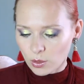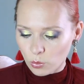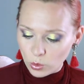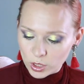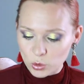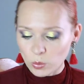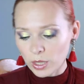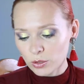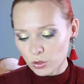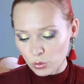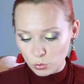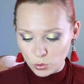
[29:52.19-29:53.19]
Which
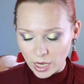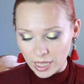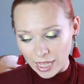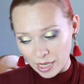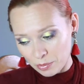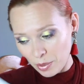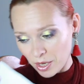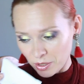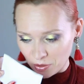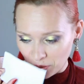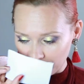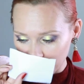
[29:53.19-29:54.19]
one would I like
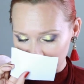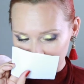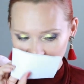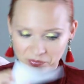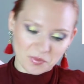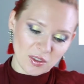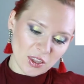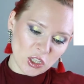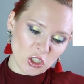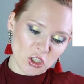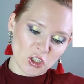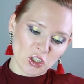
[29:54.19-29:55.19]
better, though?
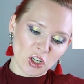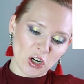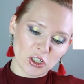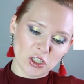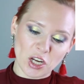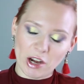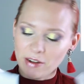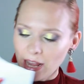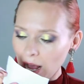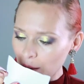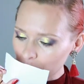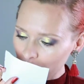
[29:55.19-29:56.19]
The Dark Cherry
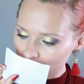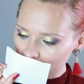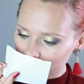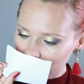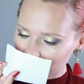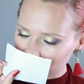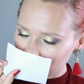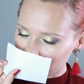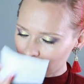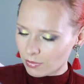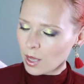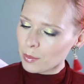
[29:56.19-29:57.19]
Amber
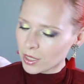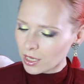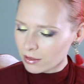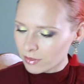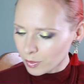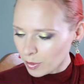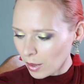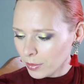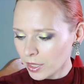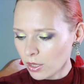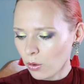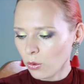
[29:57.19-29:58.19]
by Banana
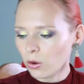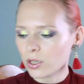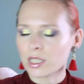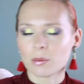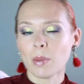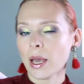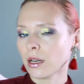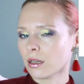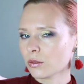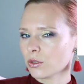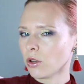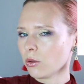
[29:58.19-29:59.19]
Republic or
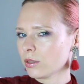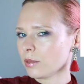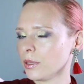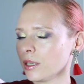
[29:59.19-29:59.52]
Tobacco Tonka